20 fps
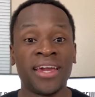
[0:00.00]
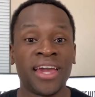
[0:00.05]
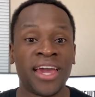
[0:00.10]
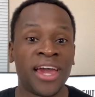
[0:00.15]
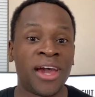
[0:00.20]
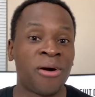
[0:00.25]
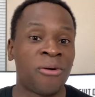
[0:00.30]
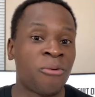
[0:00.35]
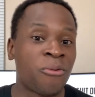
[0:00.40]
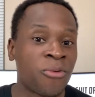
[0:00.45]

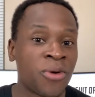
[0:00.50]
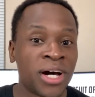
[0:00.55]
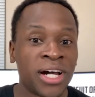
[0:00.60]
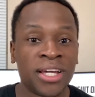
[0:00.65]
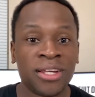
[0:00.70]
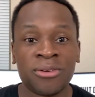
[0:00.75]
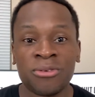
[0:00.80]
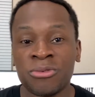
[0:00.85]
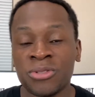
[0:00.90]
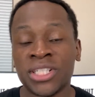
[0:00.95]
And
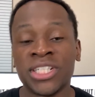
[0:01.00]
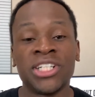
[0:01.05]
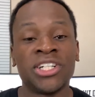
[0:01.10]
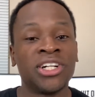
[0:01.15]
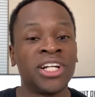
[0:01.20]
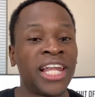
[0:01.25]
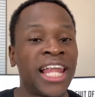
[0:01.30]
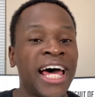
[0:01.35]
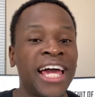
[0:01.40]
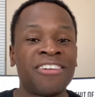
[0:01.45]
what will your
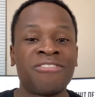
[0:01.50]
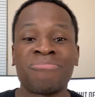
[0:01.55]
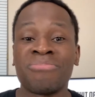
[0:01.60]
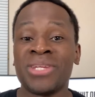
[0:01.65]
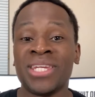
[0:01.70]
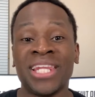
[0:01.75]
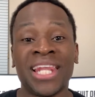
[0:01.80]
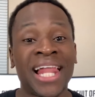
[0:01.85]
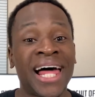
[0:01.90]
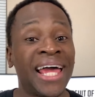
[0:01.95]
life
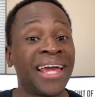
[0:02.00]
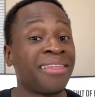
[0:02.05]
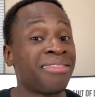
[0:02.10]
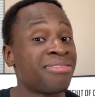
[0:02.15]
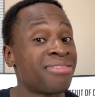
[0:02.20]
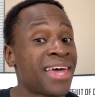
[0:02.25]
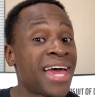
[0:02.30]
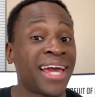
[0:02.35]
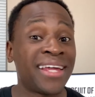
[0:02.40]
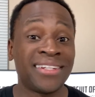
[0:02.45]
be
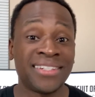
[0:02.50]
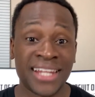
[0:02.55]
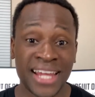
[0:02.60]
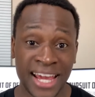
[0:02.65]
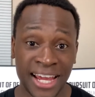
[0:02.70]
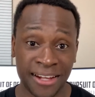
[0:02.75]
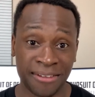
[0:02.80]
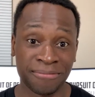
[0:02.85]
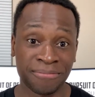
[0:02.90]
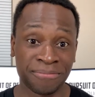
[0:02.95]
like that
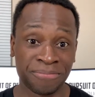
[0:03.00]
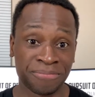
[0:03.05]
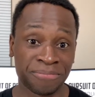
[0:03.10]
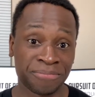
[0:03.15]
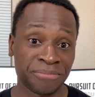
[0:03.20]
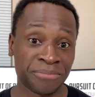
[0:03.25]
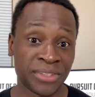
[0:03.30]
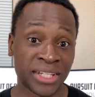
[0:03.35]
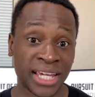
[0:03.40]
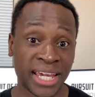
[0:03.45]
day?
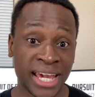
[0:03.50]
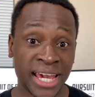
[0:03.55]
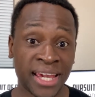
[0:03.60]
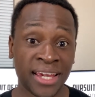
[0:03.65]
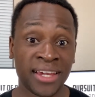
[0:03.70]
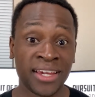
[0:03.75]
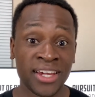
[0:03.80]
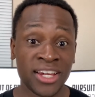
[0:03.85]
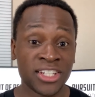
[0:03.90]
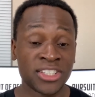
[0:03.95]
Okay.
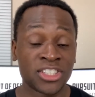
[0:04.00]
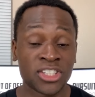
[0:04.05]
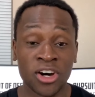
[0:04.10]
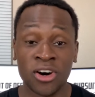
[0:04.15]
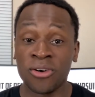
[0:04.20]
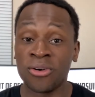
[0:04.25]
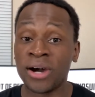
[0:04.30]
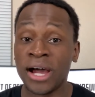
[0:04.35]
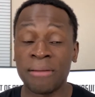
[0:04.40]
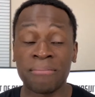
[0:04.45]

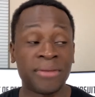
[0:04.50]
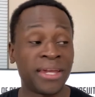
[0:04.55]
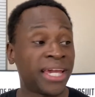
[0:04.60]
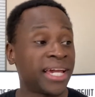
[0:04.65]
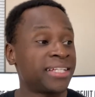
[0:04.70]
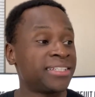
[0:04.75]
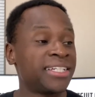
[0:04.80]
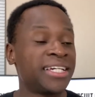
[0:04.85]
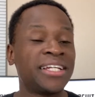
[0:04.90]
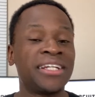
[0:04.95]
So, I mean,
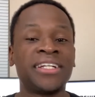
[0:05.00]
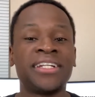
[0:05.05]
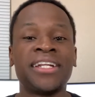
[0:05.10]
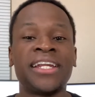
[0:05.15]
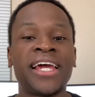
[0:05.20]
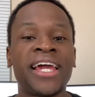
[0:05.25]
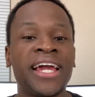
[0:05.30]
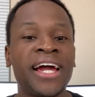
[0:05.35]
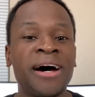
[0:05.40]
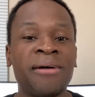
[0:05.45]
at the end of the
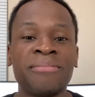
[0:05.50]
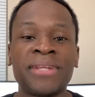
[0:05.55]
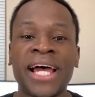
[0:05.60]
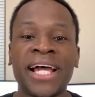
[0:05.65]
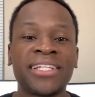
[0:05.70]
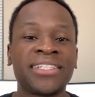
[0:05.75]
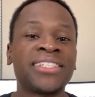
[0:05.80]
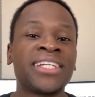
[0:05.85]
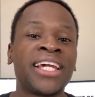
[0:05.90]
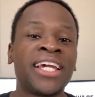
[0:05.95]
day, I'm
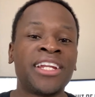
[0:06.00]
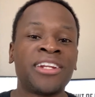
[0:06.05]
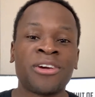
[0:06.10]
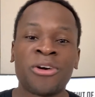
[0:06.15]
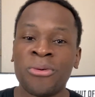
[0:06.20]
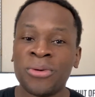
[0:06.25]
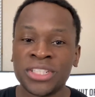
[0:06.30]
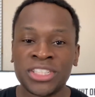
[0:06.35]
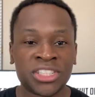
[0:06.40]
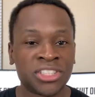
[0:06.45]
not saying to
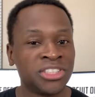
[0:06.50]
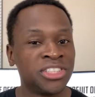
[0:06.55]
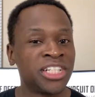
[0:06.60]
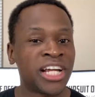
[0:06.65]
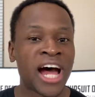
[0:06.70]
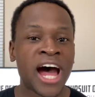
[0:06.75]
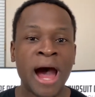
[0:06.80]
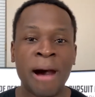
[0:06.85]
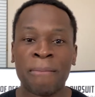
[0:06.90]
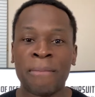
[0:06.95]
quit your
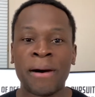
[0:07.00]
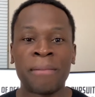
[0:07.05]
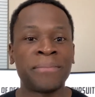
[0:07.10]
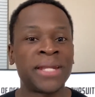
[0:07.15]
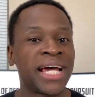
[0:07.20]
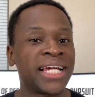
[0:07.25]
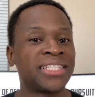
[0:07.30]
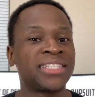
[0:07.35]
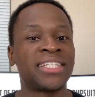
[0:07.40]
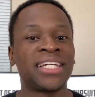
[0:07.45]
job. I'm
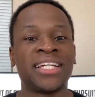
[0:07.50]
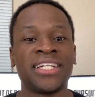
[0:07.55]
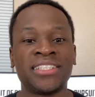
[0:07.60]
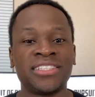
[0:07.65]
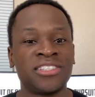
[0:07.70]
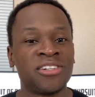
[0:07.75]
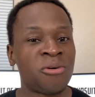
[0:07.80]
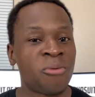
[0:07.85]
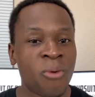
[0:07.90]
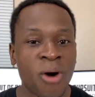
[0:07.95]
not saying
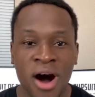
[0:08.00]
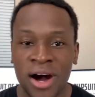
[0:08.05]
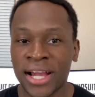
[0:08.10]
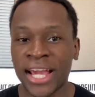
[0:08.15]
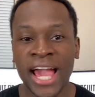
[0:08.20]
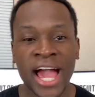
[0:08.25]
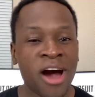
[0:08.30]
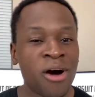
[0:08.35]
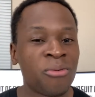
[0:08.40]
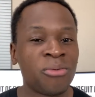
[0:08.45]
to walk
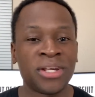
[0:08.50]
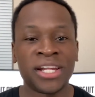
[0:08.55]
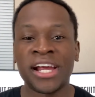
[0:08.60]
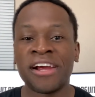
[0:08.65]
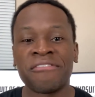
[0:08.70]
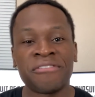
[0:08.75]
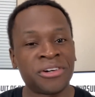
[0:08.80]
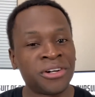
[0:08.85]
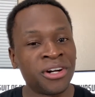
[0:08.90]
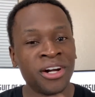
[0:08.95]
out,
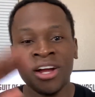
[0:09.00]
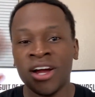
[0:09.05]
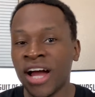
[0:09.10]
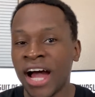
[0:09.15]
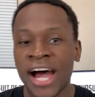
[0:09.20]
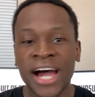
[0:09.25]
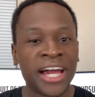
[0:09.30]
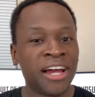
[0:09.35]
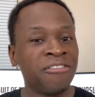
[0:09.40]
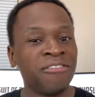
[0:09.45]
whatever,
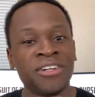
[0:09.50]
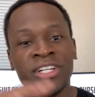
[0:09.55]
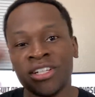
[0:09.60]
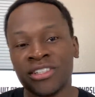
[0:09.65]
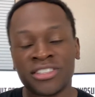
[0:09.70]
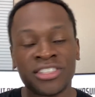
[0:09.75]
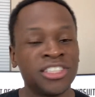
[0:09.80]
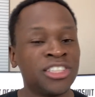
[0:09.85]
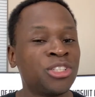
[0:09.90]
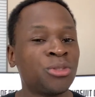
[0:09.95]
however your
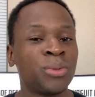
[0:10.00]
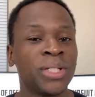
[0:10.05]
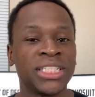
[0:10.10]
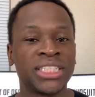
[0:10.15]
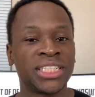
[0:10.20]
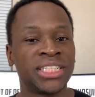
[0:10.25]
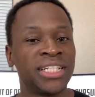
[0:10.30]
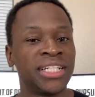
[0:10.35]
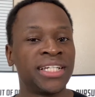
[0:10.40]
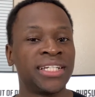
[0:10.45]

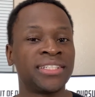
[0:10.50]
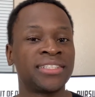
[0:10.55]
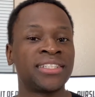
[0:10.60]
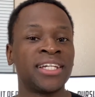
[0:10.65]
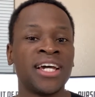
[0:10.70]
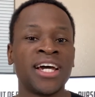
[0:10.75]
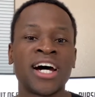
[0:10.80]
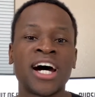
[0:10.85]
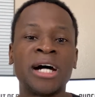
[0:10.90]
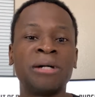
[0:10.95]
situation is.
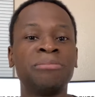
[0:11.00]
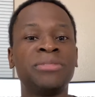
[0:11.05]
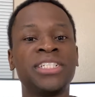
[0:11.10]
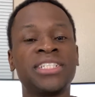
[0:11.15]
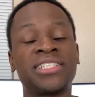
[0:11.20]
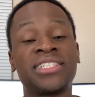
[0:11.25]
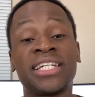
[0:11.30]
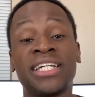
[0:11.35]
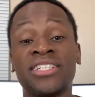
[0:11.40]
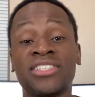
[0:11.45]
I'm
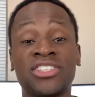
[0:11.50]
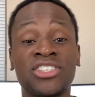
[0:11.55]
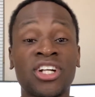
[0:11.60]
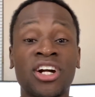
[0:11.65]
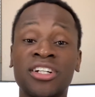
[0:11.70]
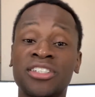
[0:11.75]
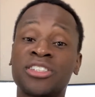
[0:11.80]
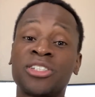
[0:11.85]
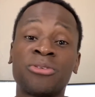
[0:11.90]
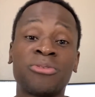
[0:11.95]
just saying
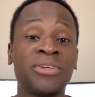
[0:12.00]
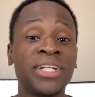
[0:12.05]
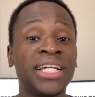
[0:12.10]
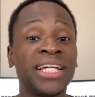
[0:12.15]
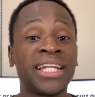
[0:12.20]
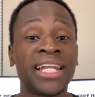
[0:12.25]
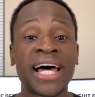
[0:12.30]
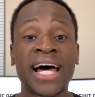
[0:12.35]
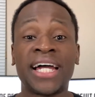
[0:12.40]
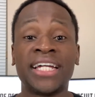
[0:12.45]
start to
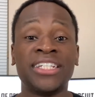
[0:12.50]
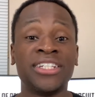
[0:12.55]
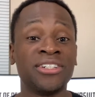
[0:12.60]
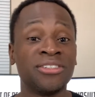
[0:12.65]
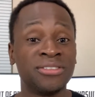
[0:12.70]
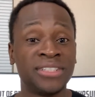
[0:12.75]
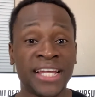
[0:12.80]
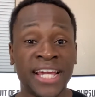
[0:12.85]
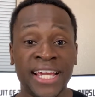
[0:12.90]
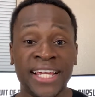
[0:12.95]
realign your
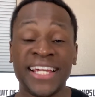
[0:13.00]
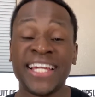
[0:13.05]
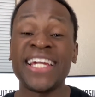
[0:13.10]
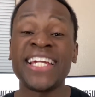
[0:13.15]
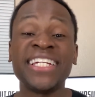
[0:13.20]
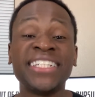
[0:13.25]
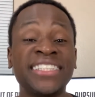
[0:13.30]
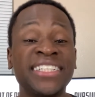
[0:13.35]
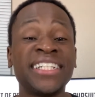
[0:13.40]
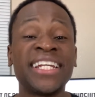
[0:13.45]
day
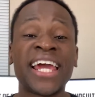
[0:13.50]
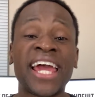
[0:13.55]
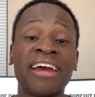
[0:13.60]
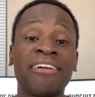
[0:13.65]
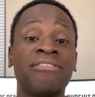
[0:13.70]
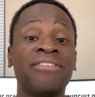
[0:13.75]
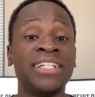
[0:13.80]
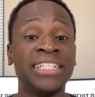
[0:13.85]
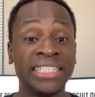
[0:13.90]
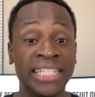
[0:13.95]
each and
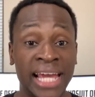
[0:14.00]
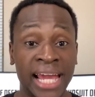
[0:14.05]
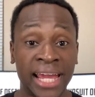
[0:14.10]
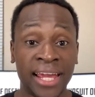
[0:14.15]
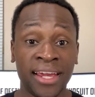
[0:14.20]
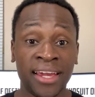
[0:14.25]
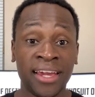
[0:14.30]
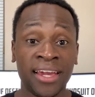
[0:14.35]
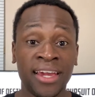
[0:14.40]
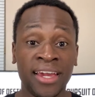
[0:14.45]
every day
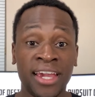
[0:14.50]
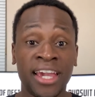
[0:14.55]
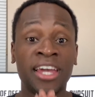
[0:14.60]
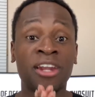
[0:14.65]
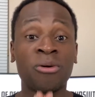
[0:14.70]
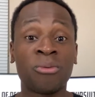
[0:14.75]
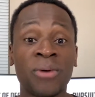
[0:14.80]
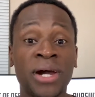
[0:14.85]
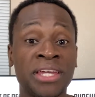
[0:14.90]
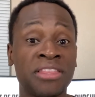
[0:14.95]
in
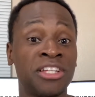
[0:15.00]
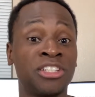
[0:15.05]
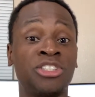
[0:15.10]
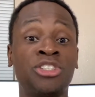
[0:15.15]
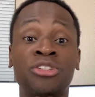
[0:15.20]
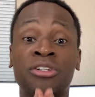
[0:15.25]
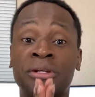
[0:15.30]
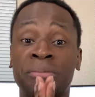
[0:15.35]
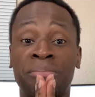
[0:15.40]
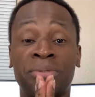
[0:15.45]
a way that
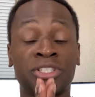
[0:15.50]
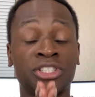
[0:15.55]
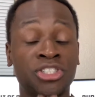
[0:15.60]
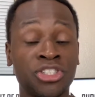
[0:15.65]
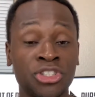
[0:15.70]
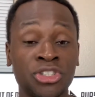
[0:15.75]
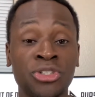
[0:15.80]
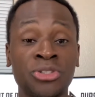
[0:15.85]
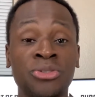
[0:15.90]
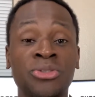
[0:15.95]
you can
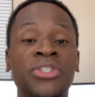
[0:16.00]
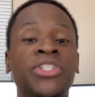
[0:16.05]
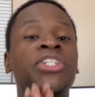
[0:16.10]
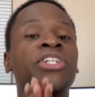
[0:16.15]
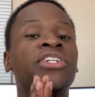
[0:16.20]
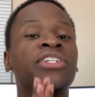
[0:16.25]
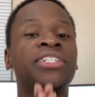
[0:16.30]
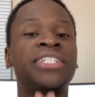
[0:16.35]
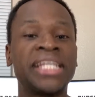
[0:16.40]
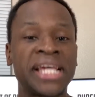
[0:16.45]
pursue
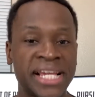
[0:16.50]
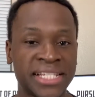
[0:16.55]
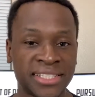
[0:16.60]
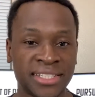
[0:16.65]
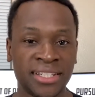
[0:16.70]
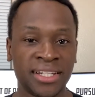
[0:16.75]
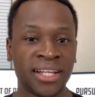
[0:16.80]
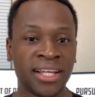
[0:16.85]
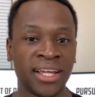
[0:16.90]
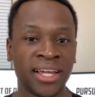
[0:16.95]
your
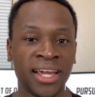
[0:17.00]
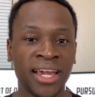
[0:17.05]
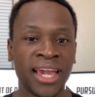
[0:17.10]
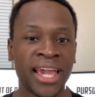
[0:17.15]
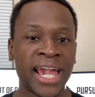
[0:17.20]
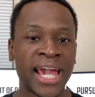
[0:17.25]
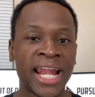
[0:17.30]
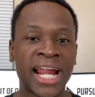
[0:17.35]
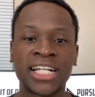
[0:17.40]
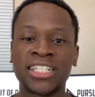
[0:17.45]
destiny.
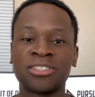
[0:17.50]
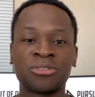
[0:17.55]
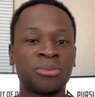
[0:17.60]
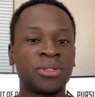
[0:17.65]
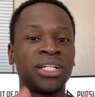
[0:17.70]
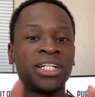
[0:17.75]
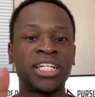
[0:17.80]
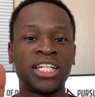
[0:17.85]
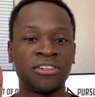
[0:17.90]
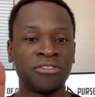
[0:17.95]
And I just
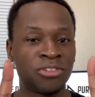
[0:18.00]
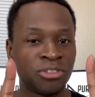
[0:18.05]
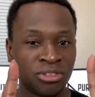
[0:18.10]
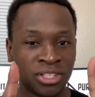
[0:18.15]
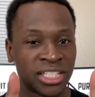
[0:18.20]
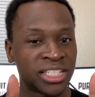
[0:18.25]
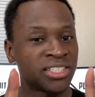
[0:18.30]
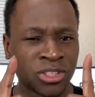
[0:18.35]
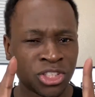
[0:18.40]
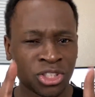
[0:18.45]
want to give you
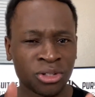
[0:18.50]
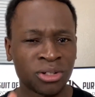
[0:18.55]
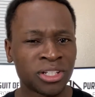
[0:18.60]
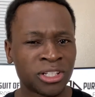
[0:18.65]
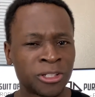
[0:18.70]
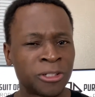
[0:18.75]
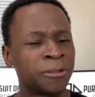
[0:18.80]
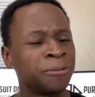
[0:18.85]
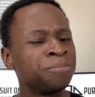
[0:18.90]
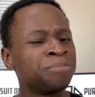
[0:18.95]
this short
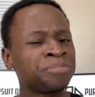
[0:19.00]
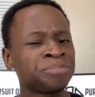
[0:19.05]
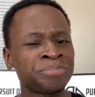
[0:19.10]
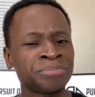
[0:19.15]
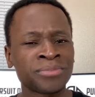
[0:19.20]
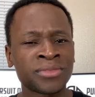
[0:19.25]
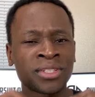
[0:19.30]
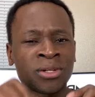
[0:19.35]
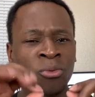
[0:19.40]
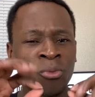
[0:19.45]
little
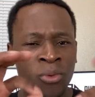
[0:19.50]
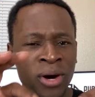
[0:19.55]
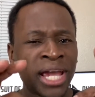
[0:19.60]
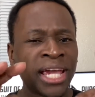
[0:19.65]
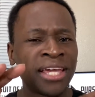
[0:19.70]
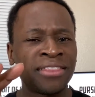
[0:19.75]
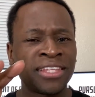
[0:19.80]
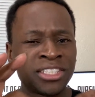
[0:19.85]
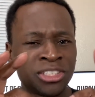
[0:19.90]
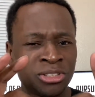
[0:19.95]

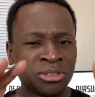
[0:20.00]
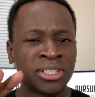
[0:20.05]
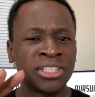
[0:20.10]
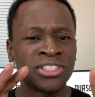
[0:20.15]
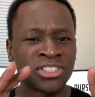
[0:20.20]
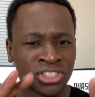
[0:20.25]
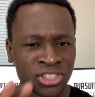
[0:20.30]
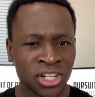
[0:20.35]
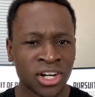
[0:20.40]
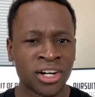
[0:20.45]
way that you can
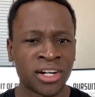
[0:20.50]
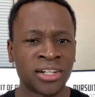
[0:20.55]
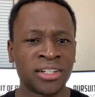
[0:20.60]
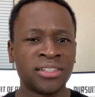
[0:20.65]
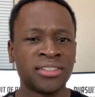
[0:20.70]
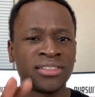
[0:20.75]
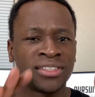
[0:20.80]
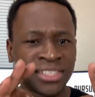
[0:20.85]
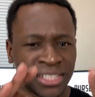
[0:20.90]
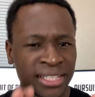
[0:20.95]
start
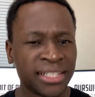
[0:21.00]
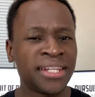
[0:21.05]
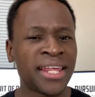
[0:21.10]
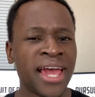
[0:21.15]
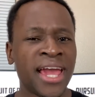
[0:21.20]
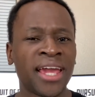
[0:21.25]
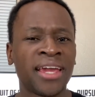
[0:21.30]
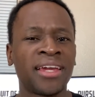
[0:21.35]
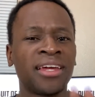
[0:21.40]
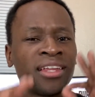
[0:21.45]

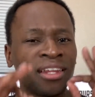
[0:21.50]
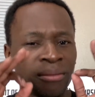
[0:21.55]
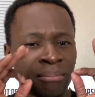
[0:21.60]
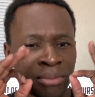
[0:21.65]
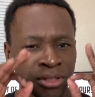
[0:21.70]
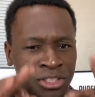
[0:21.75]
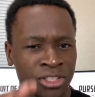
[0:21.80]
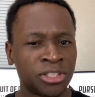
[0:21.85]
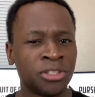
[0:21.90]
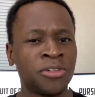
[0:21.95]
today
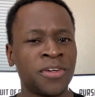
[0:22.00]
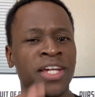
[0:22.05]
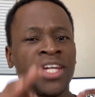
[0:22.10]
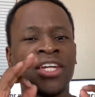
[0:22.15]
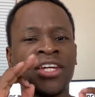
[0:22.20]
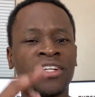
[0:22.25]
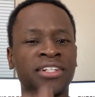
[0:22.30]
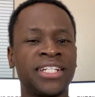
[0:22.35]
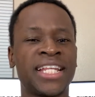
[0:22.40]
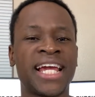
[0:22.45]
pursuing
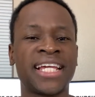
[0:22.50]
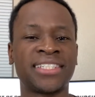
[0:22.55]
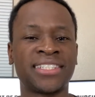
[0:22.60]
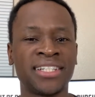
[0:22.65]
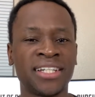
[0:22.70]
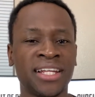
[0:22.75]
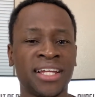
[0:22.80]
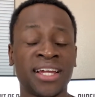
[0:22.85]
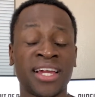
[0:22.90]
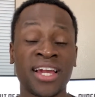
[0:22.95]
your
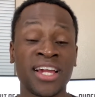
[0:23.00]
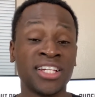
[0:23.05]
destiny.